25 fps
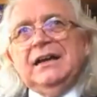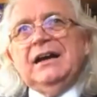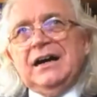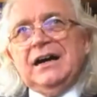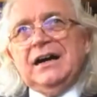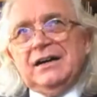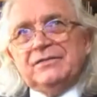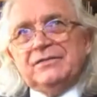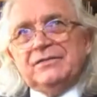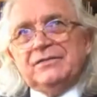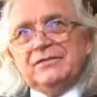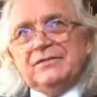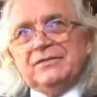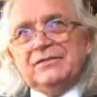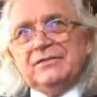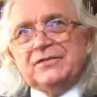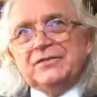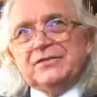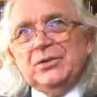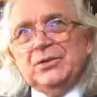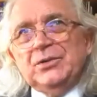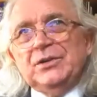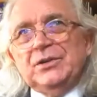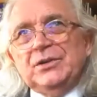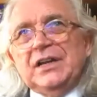
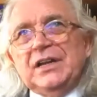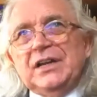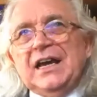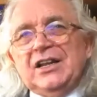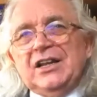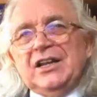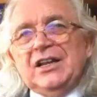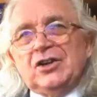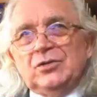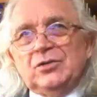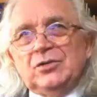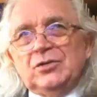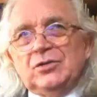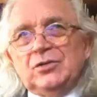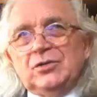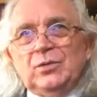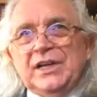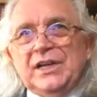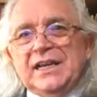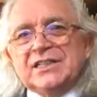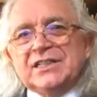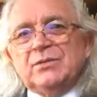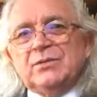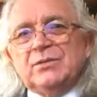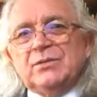afternoon and a good
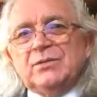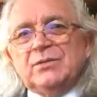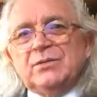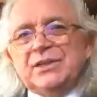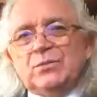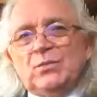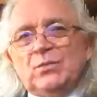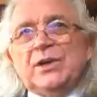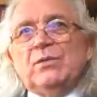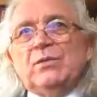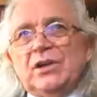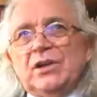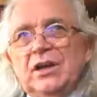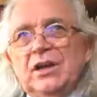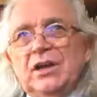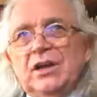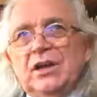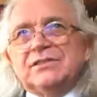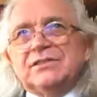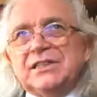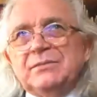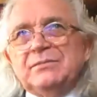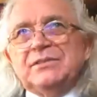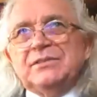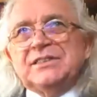week next week. We will
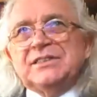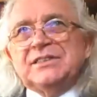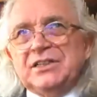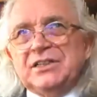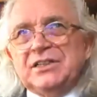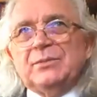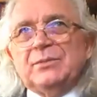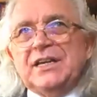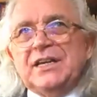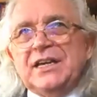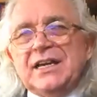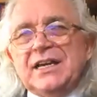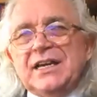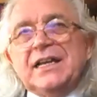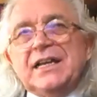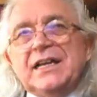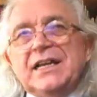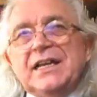obviously still be